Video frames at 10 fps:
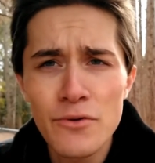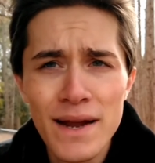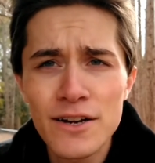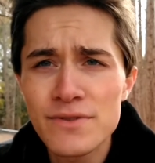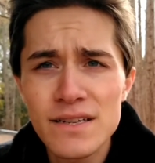
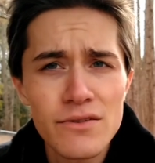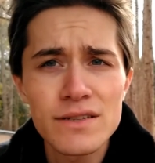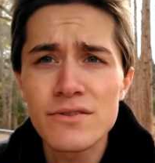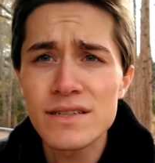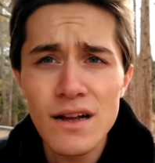Oregano
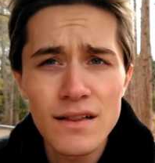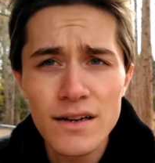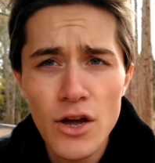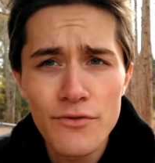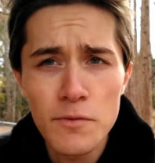cigarettes are a solid
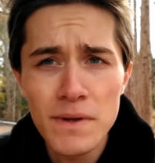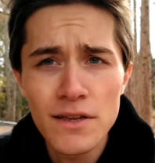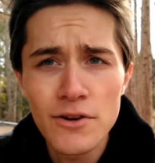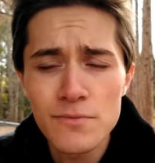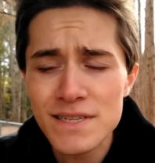no from me,
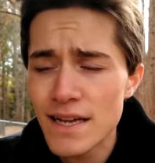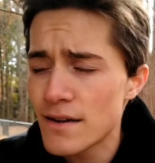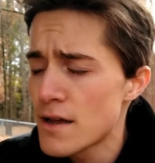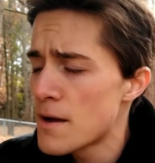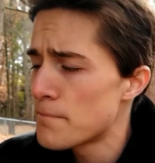you know what I'm saying?